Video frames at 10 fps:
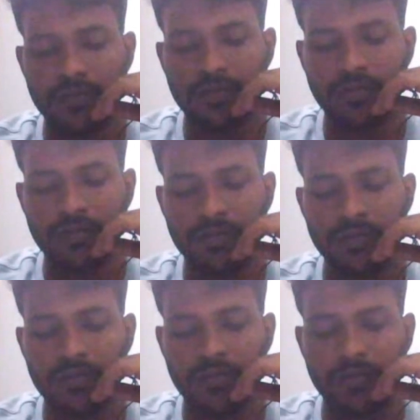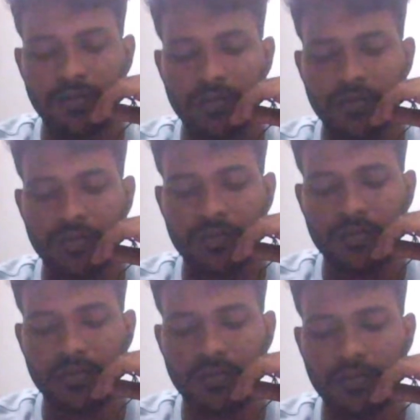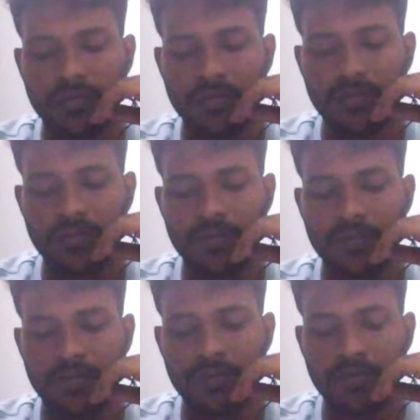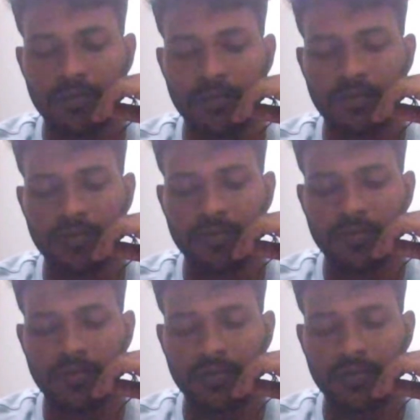remodify and implement some other code in the